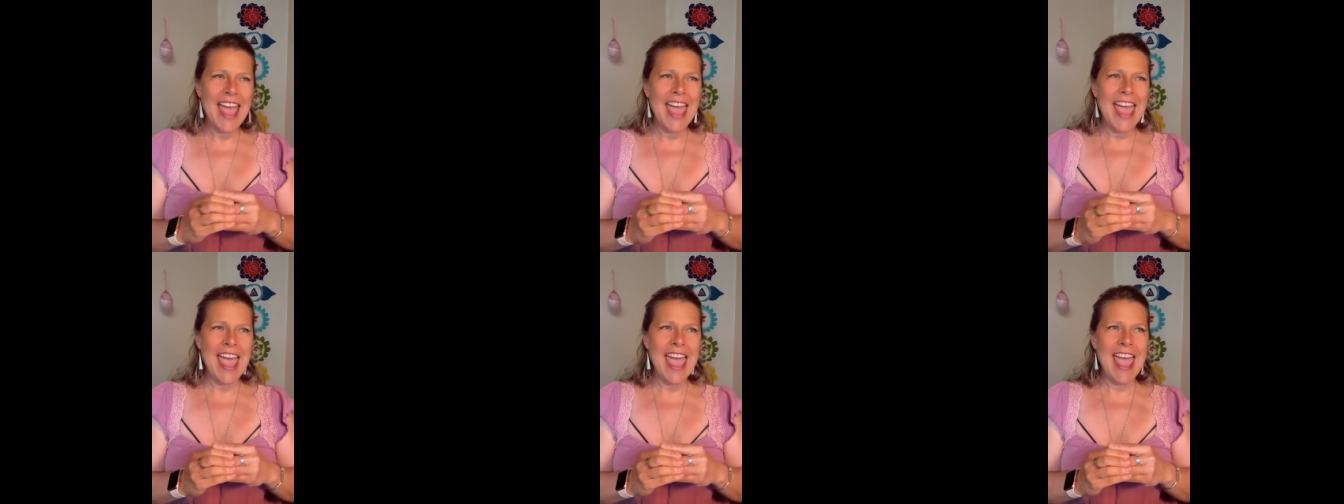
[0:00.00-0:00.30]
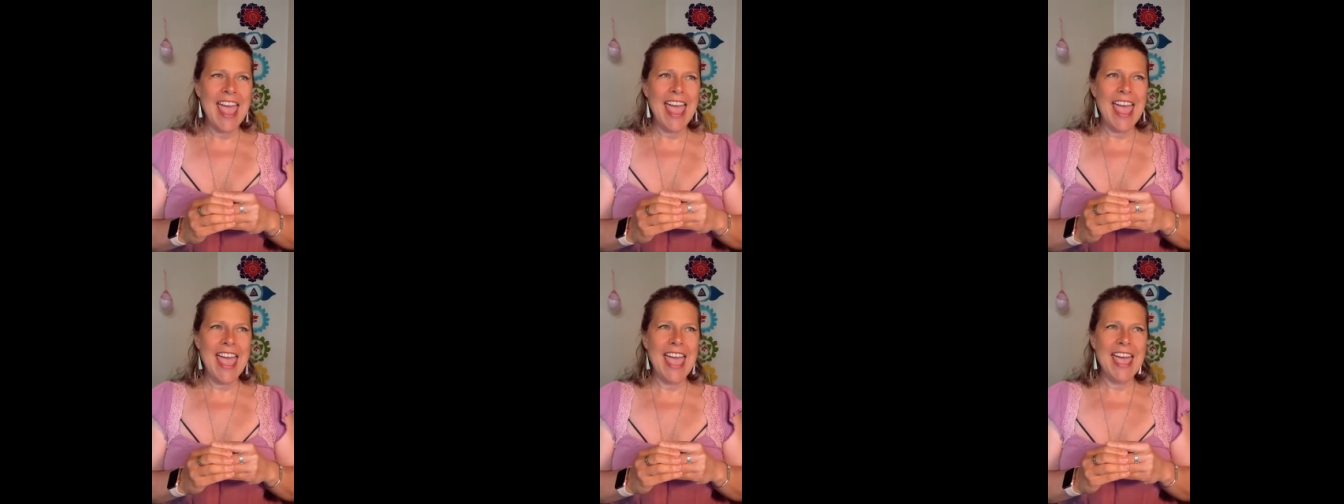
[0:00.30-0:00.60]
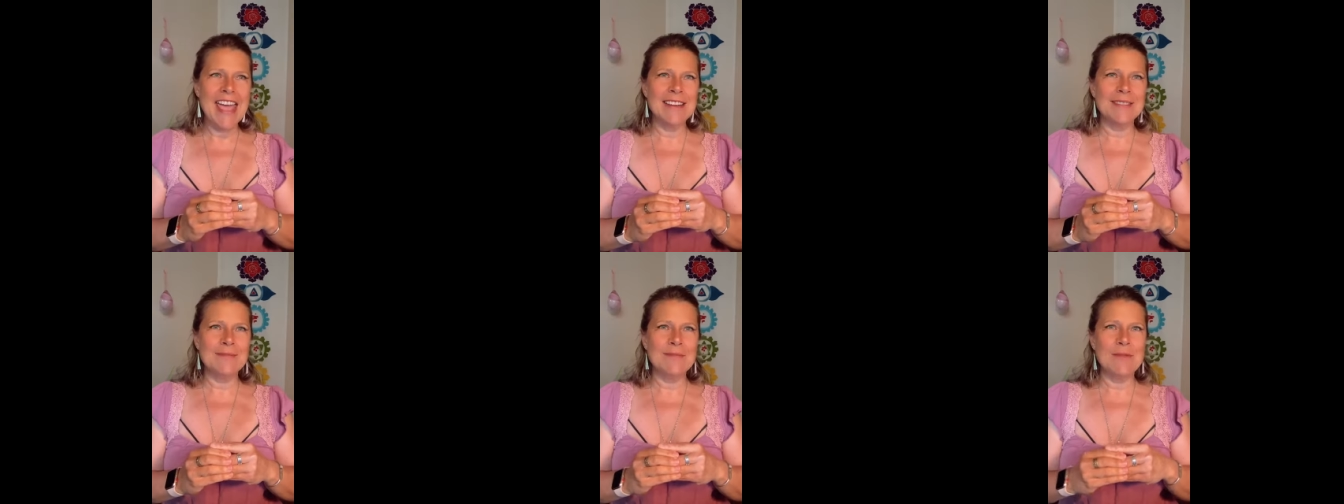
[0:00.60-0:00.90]

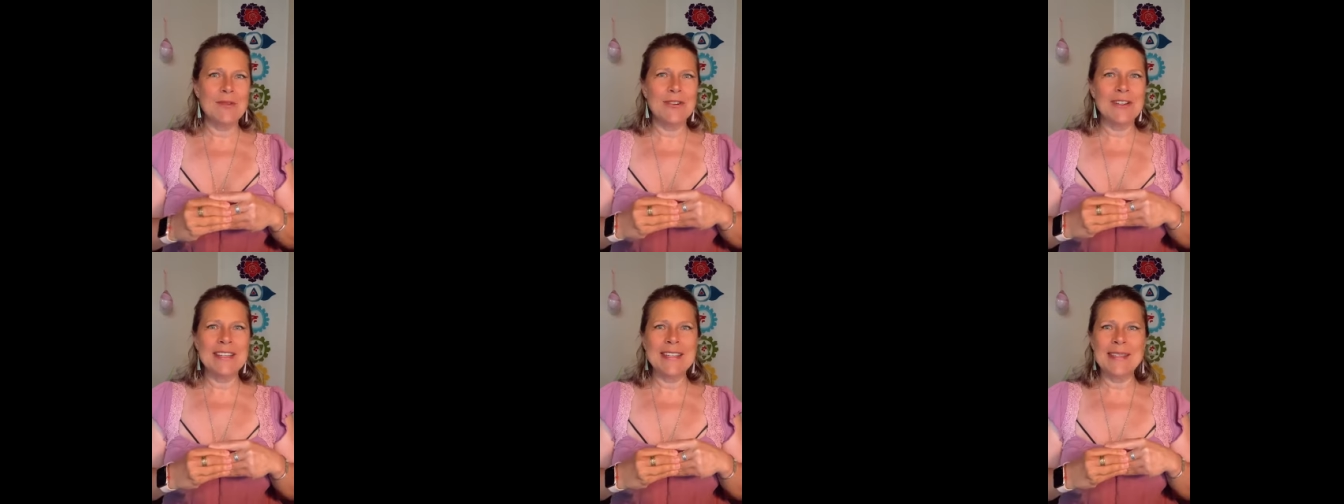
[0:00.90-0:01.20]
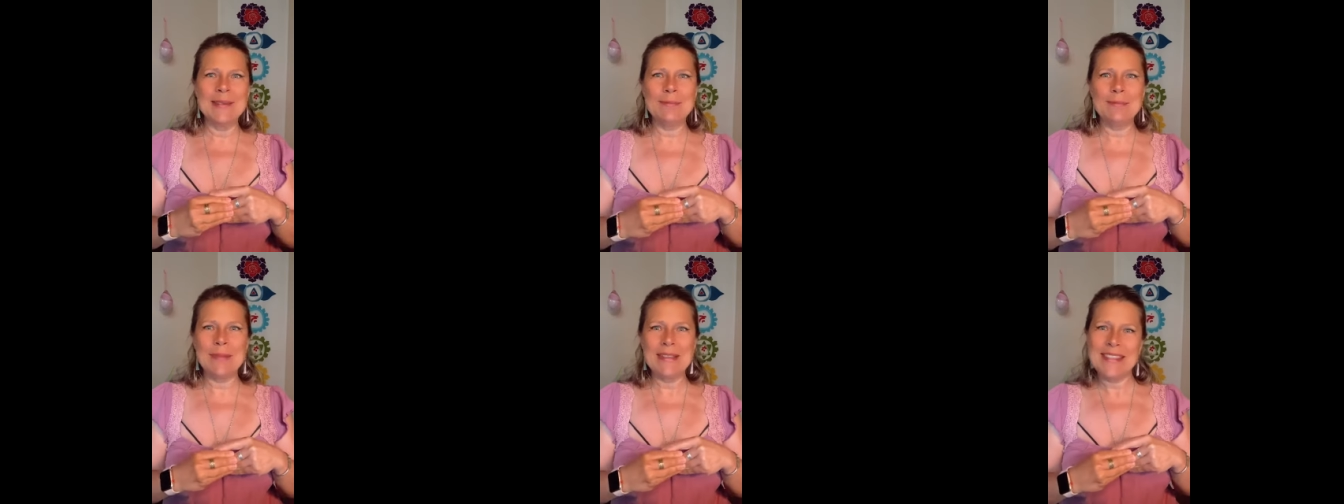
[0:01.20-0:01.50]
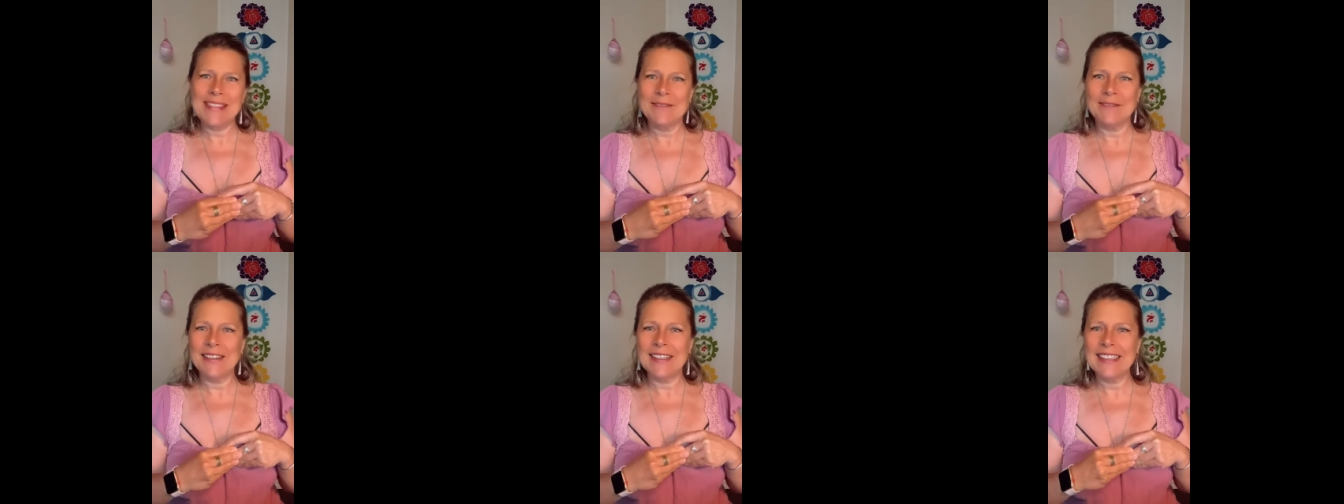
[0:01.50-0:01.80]
and more
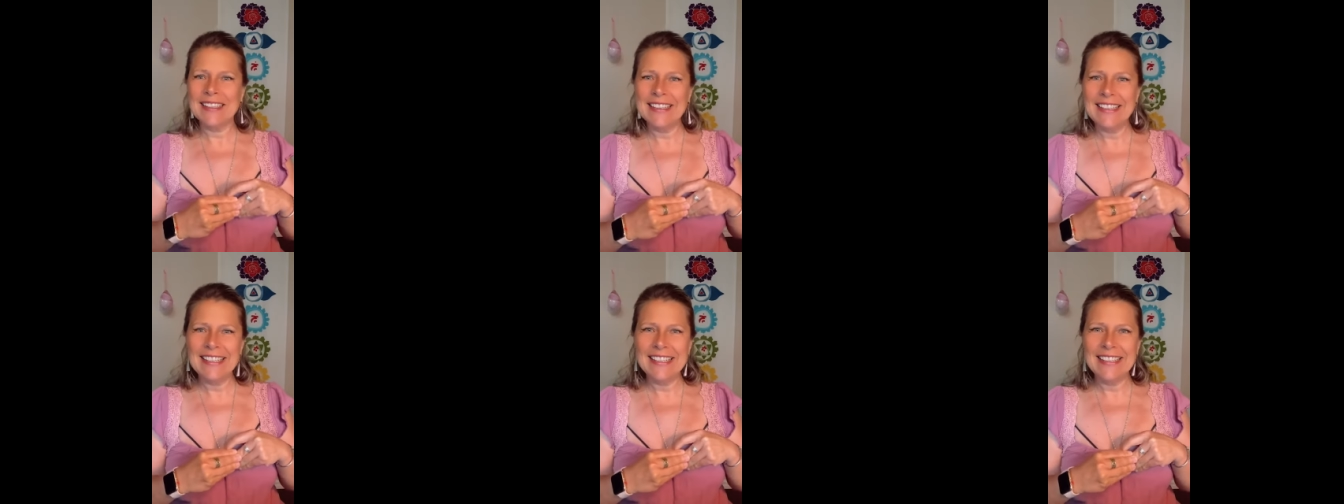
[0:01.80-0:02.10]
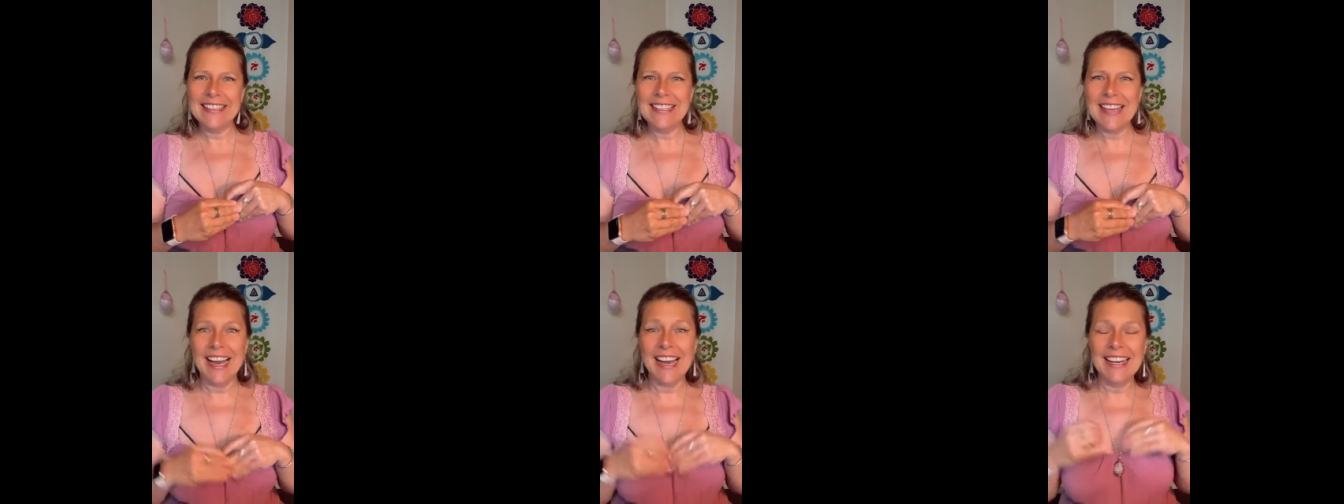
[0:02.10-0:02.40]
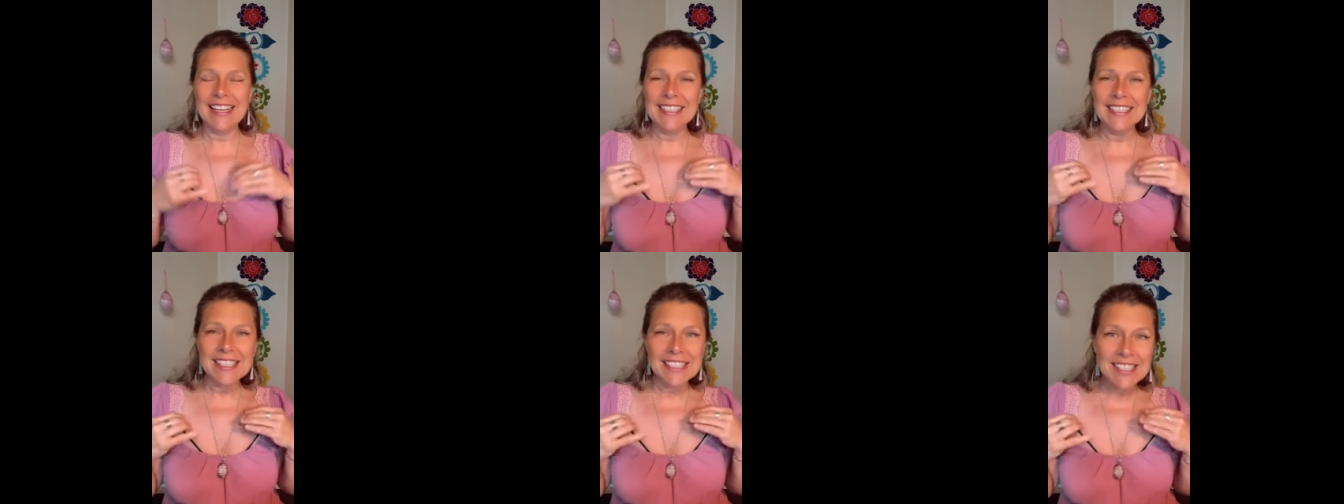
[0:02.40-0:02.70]
specifically
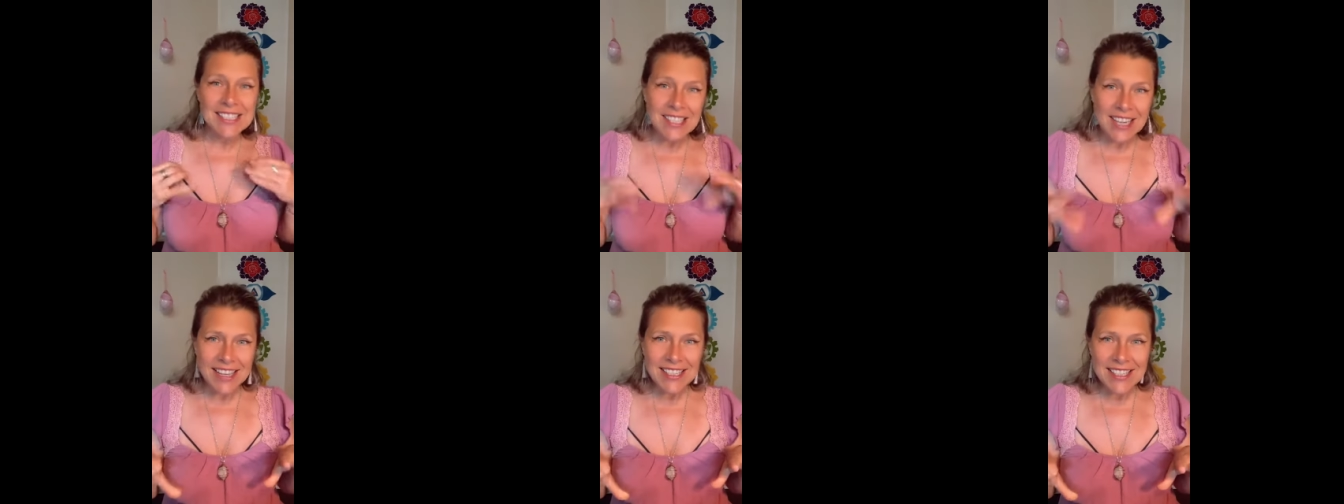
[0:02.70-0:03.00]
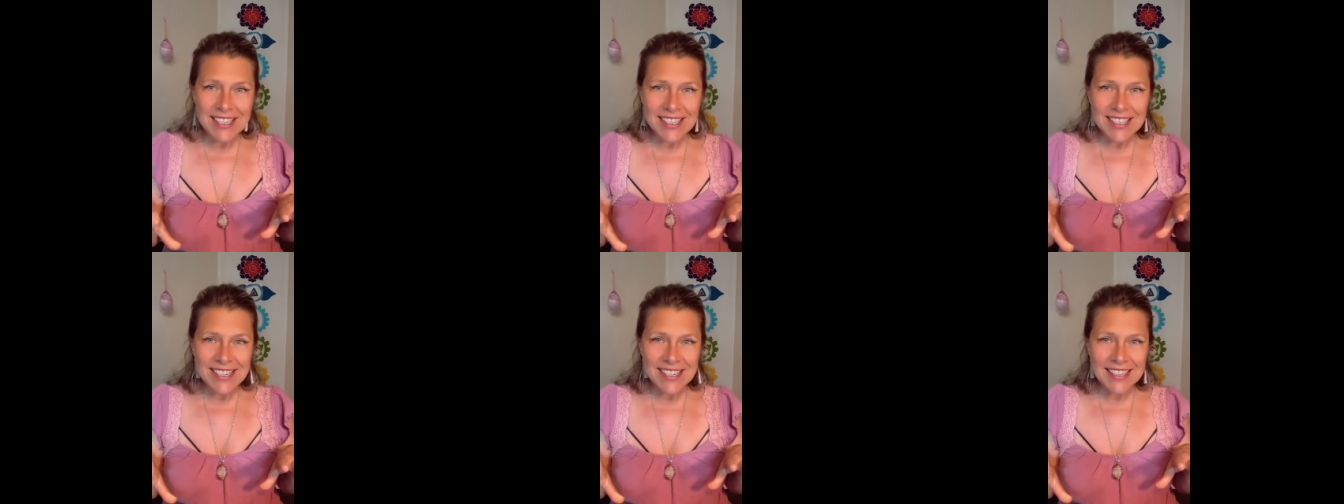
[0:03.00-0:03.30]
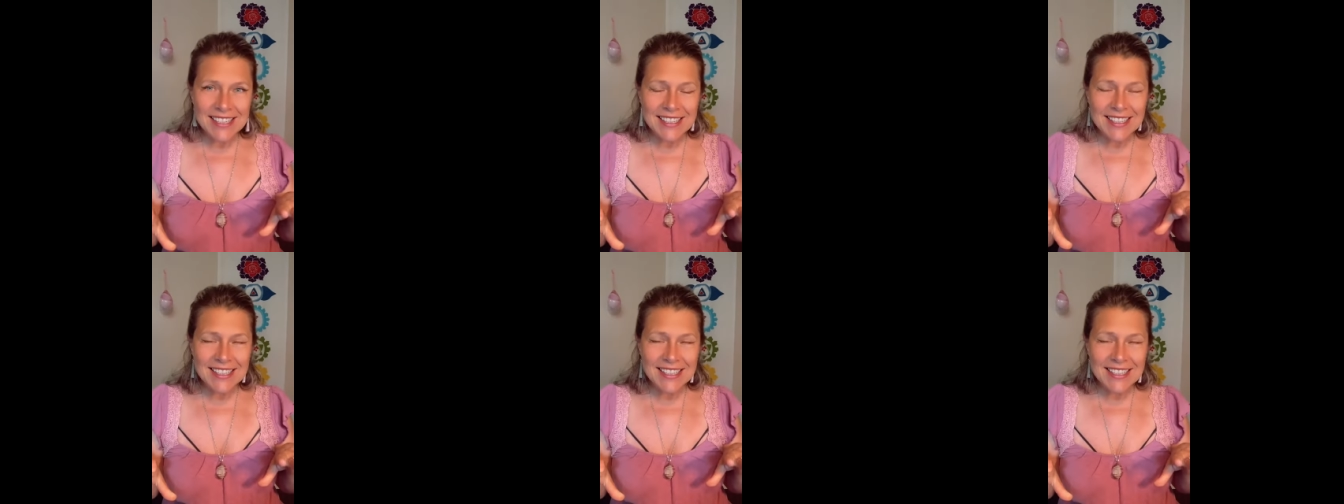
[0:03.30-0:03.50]
digestion